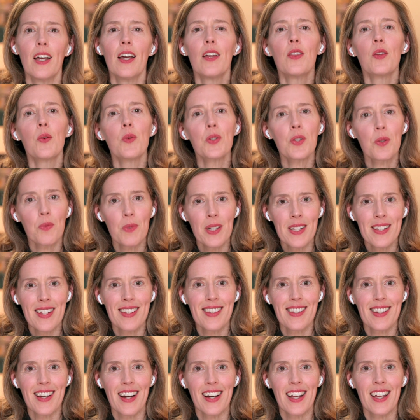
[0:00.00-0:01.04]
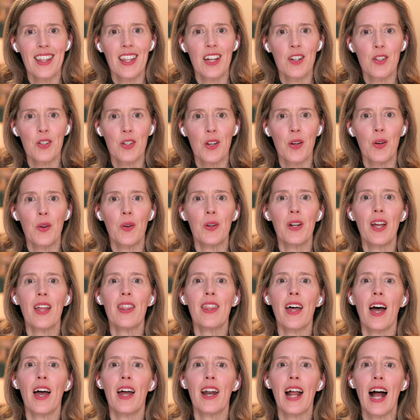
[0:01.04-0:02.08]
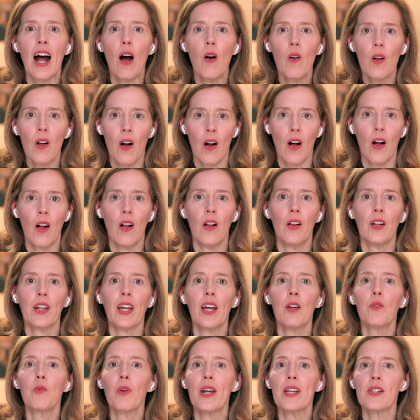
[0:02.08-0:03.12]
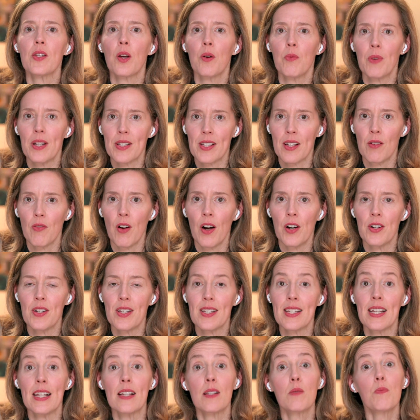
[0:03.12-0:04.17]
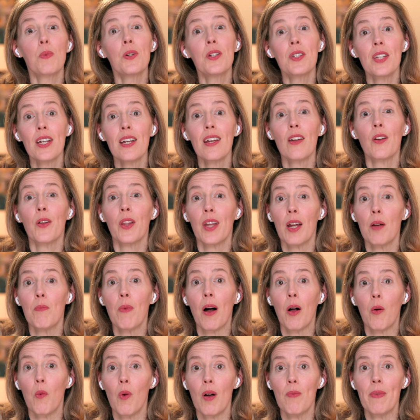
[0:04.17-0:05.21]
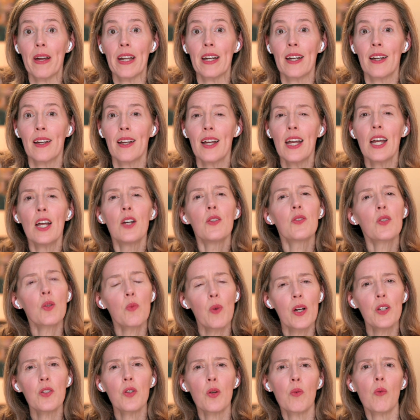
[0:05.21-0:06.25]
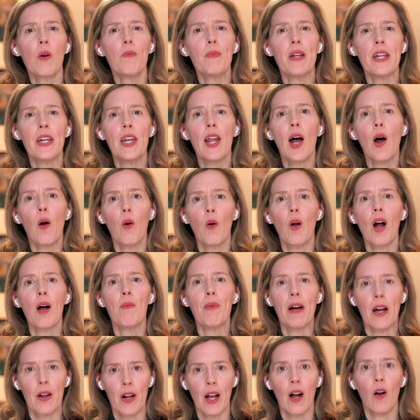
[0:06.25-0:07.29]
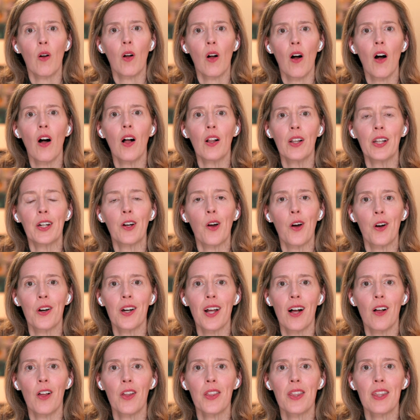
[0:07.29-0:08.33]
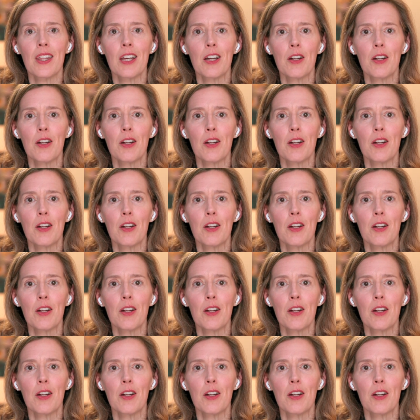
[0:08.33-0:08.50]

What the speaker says: There was a recent study that showed that alcohol can raise our risk of heart disease, particularly among women. So, what should women know about alcohol and heart health?